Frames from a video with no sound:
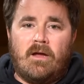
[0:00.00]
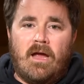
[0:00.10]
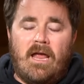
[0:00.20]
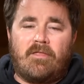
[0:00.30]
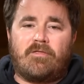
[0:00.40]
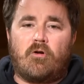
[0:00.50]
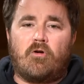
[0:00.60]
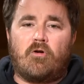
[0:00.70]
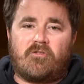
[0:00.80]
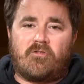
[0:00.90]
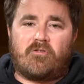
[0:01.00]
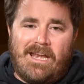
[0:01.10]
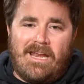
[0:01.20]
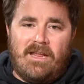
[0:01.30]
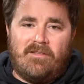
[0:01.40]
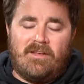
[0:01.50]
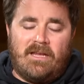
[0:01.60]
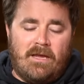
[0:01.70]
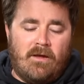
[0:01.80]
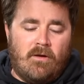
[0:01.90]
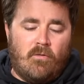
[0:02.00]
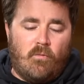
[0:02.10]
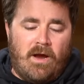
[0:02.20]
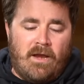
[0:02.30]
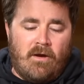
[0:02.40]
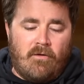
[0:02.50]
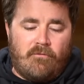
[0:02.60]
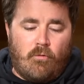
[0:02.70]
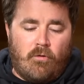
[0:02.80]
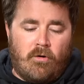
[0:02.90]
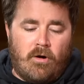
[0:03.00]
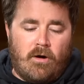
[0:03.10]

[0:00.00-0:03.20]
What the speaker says: a third straight easy win for